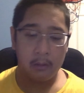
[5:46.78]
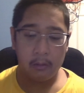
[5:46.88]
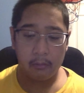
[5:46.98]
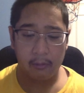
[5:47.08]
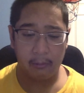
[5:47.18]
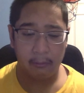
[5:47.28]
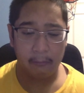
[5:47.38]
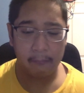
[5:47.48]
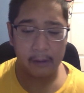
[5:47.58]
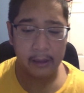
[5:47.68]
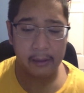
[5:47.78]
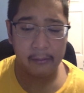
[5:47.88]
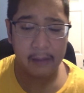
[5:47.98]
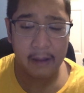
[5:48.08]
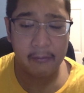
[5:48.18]
So hopefully you
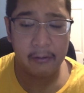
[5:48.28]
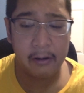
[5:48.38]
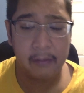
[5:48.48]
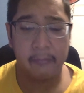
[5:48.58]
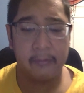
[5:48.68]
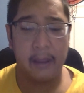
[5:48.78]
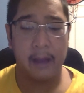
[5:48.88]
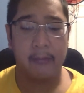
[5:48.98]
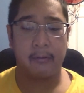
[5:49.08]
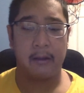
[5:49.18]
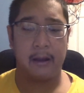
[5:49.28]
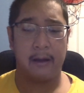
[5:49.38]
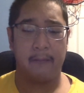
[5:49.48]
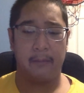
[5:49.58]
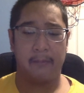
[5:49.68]
guys are into that kind
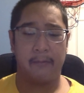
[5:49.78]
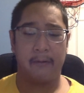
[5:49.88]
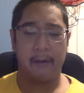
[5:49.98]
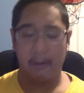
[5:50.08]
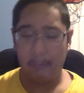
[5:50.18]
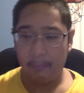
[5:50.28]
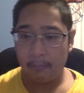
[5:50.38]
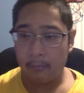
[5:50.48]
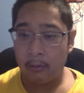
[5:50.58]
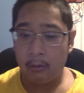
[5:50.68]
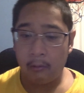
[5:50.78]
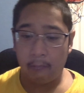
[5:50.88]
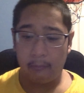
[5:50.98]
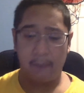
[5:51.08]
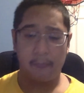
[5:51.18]
of material
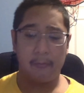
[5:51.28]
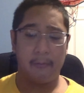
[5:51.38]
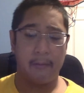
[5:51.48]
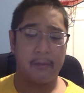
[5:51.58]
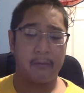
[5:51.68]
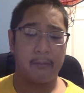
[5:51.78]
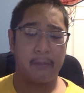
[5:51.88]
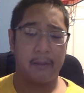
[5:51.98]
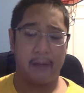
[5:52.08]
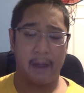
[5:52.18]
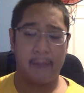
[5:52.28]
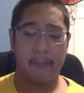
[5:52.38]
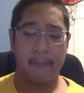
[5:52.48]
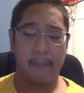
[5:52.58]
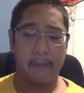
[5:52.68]
where I'm going to be live
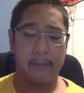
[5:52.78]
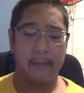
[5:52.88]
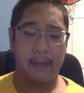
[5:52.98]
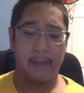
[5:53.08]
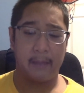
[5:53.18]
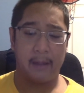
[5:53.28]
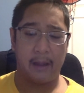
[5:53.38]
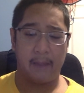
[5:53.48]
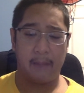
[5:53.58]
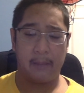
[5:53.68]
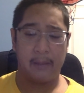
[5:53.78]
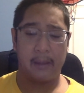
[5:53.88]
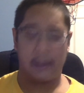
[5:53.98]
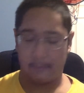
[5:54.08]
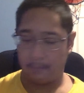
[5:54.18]
streaming the game I am
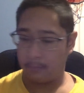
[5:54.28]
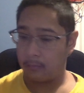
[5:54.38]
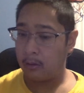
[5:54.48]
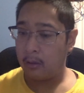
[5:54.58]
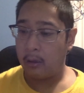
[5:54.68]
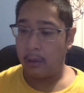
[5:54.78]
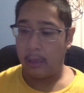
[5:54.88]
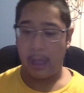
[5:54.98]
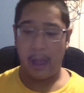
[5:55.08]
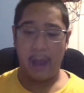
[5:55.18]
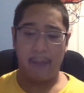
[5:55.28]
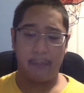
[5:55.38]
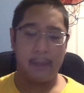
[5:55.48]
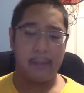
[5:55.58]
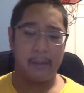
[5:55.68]
making. And
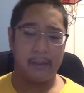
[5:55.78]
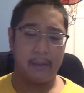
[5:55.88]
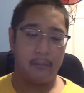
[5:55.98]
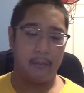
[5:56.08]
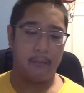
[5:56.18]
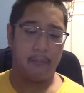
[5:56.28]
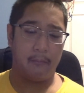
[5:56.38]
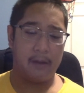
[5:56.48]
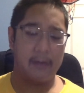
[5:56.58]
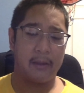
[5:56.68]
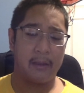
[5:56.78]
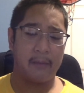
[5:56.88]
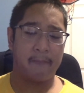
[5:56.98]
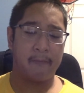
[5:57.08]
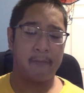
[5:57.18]
maybe one day in
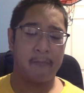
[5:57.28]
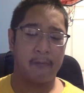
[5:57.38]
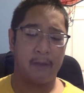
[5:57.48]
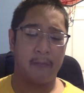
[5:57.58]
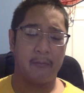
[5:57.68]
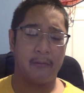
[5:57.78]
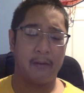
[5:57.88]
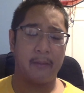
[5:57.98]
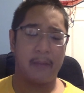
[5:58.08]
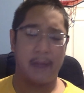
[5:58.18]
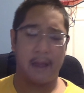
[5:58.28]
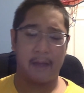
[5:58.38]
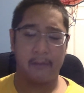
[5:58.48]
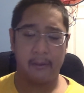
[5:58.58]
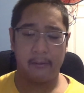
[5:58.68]
the future I'm going to be
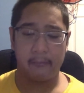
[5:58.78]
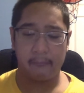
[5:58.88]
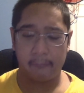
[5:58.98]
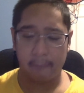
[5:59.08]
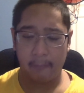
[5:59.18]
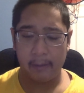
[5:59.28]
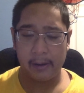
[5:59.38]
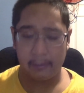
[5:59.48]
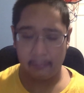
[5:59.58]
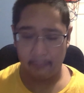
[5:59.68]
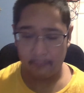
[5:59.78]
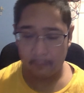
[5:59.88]
actually showing you